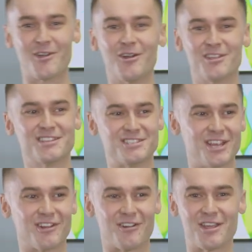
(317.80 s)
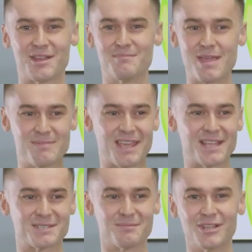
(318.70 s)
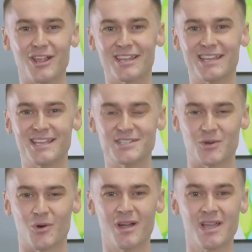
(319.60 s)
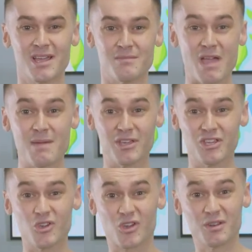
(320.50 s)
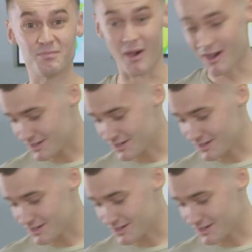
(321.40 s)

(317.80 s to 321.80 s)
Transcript: go to the dairy and maybe get some lollies, or maybe you could buy